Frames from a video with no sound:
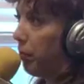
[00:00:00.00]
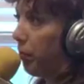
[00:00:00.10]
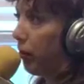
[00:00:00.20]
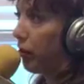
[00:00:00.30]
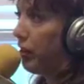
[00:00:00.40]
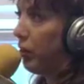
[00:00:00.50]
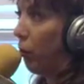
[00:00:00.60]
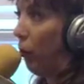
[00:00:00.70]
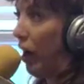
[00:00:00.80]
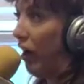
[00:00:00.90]
person
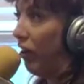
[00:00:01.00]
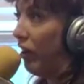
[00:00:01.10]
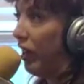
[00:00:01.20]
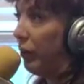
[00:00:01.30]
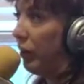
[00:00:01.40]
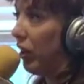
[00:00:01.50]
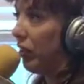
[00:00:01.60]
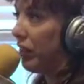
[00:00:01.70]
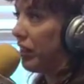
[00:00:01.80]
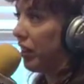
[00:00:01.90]
well. I would
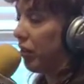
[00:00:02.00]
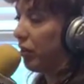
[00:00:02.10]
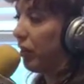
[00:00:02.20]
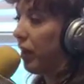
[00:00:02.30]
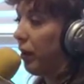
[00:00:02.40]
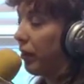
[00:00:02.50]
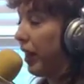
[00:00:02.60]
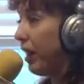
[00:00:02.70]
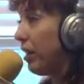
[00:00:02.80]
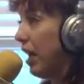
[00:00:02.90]
love to see her do that.
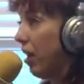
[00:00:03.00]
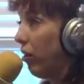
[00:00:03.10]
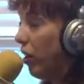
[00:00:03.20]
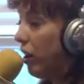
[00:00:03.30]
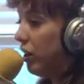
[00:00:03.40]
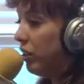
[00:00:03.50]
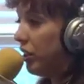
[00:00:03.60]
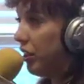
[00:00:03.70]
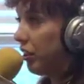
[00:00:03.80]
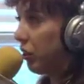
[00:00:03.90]
Okay, now
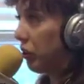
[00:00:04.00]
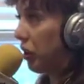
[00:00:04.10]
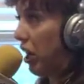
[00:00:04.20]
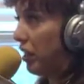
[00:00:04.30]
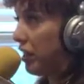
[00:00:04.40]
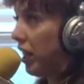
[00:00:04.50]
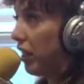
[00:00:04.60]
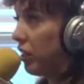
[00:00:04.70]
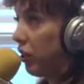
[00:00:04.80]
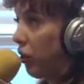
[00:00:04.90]
Gina Gershon's
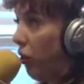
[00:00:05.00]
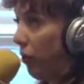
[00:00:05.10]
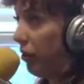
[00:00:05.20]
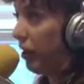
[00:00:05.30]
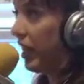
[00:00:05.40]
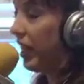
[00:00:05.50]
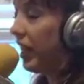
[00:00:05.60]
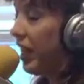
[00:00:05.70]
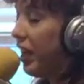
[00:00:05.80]
character, the older lady,